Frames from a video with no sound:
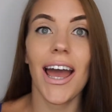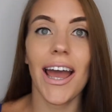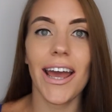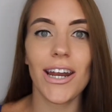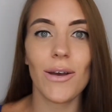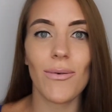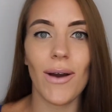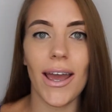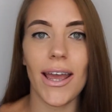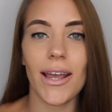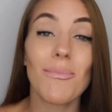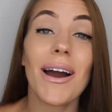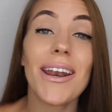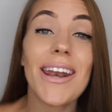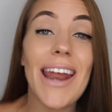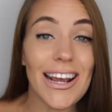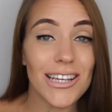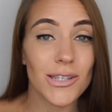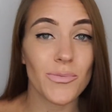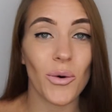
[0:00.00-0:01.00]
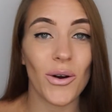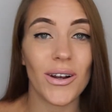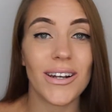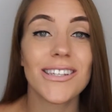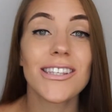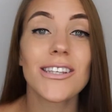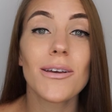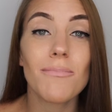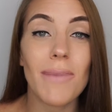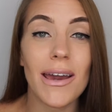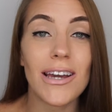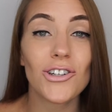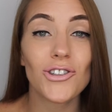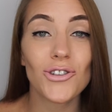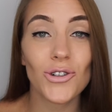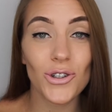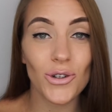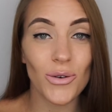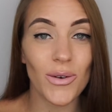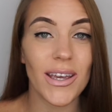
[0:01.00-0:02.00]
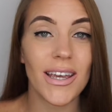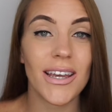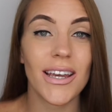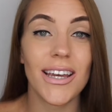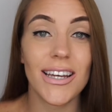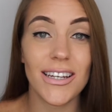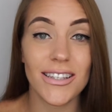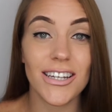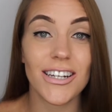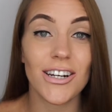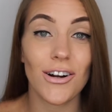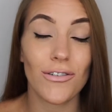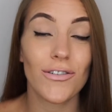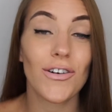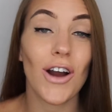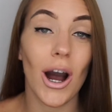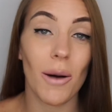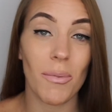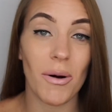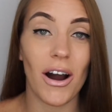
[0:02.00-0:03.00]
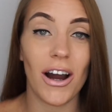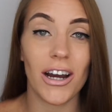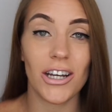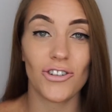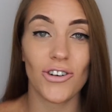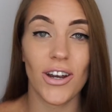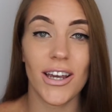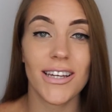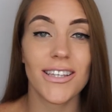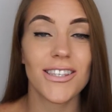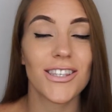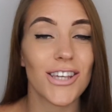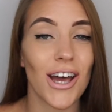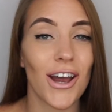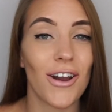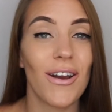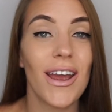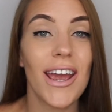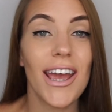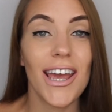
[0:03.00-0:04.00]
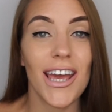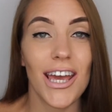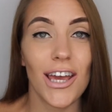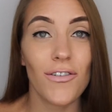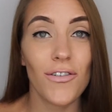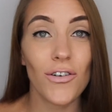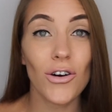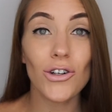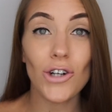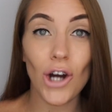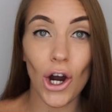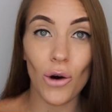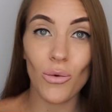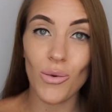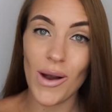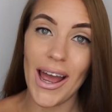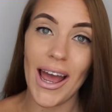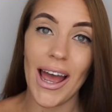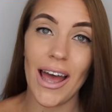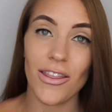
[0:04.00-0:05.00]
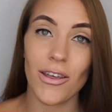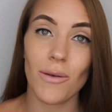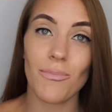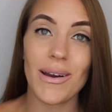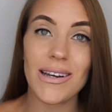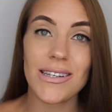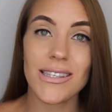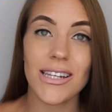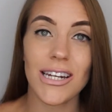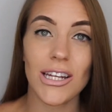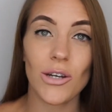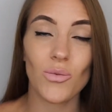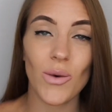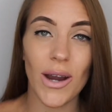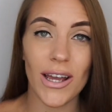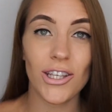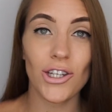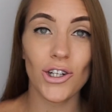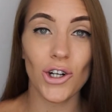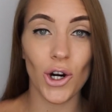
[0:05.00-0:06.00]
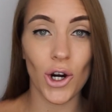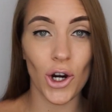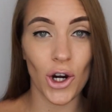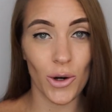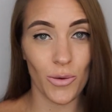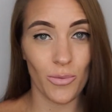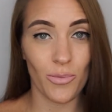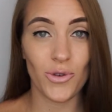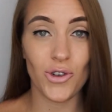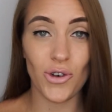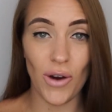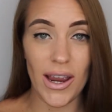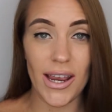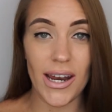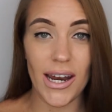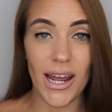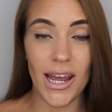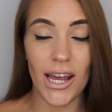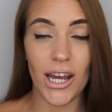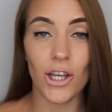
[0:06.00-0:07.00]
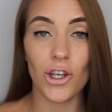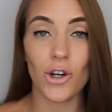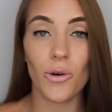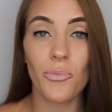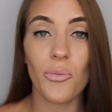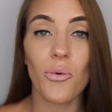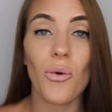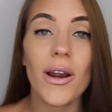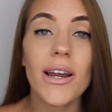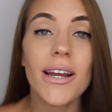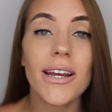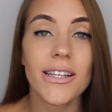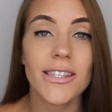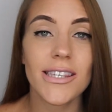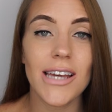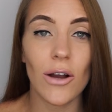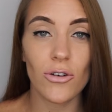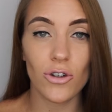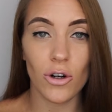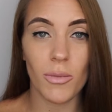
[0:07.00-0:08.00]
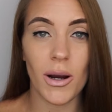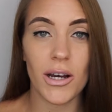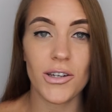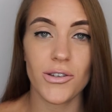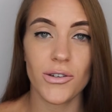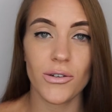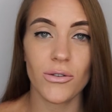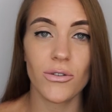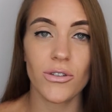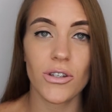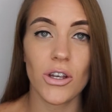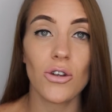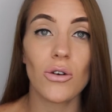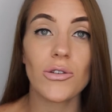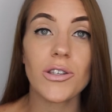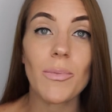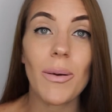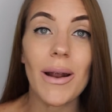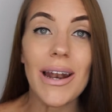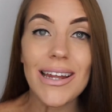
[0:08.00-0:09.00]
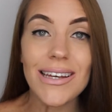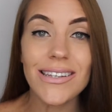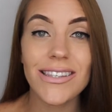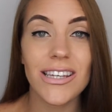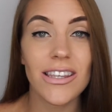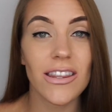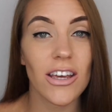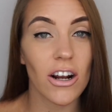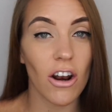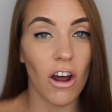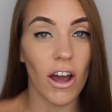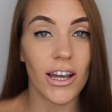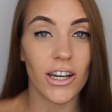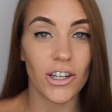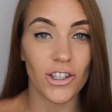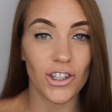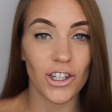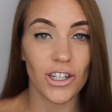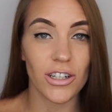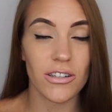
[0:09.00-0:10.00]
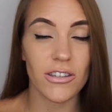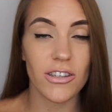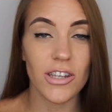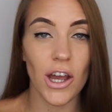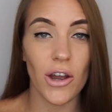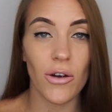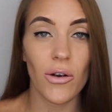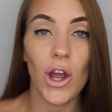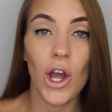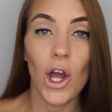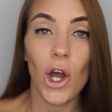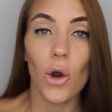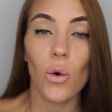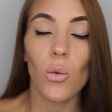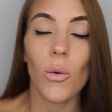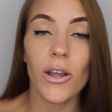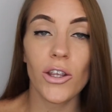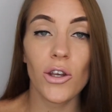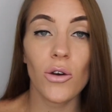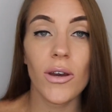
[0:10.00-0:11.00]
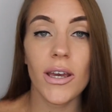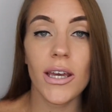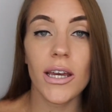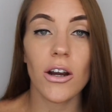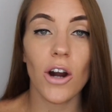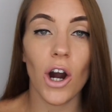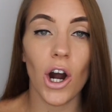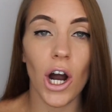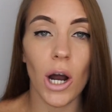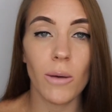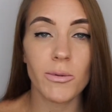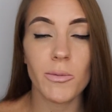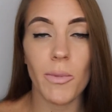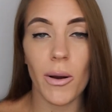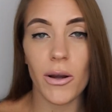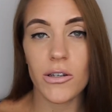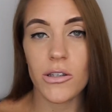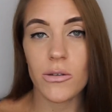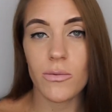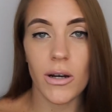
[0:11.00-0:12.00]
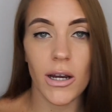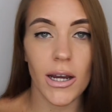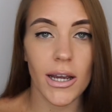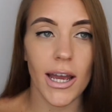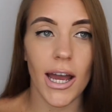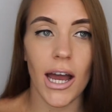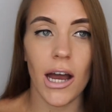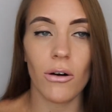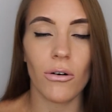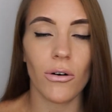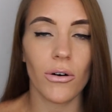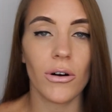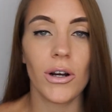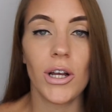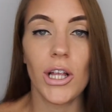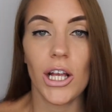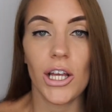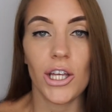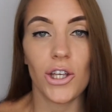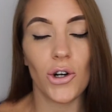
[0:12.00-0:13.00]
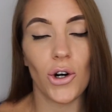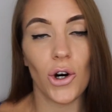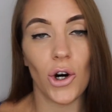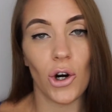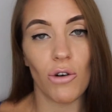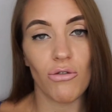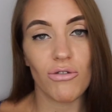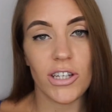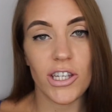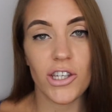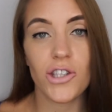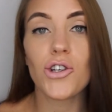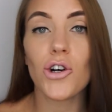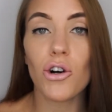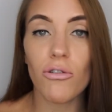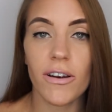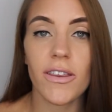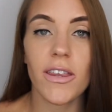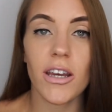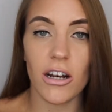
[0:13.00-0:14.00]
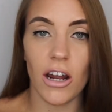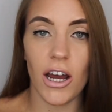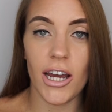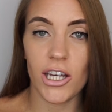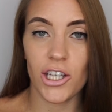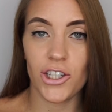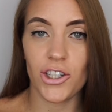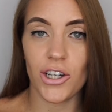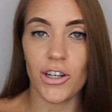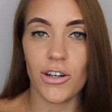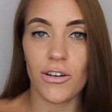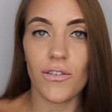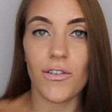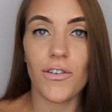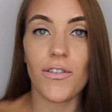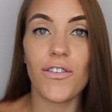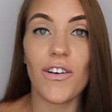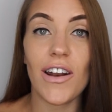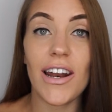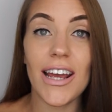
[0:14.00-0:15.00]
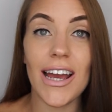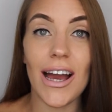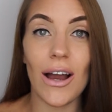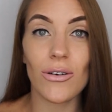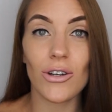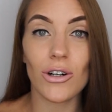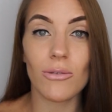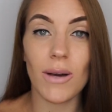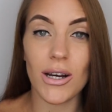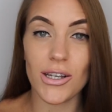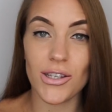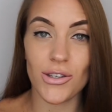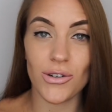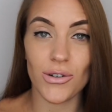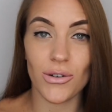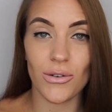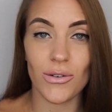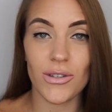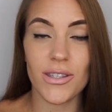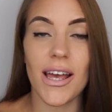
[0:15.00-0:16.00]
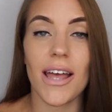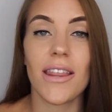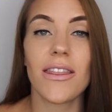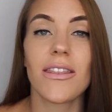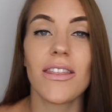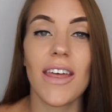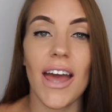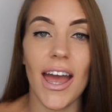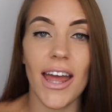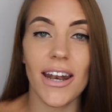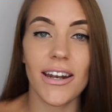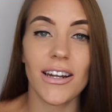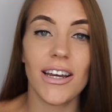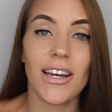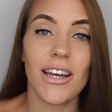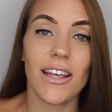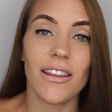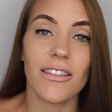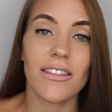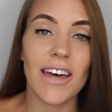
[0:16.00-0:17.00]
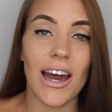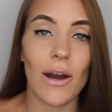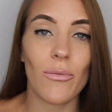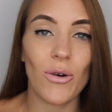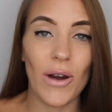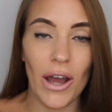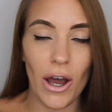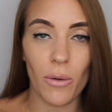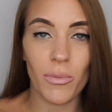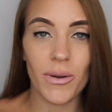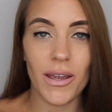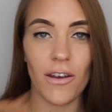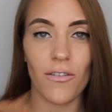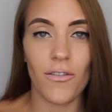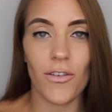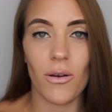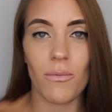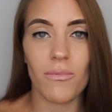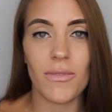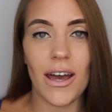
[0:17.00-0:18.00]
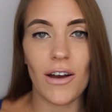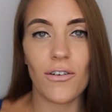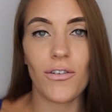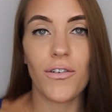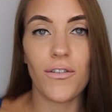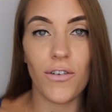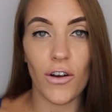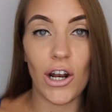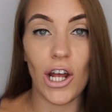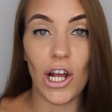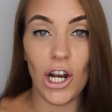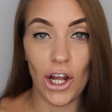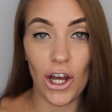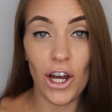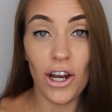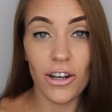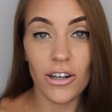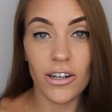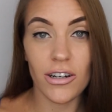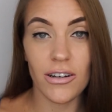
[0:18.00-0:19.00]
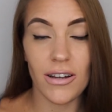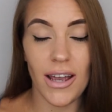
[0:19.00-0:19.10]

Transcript: Anyway, my next point is to make sure you eat enough carbohydrates. So if you're not aware that basically when you're training, you're breaking down your muscles and you're depleting the glycogen. So when you eat carbs post-workout, or you're restoring the glycogen, filling out your muscles, and then that will help give them that fuller look.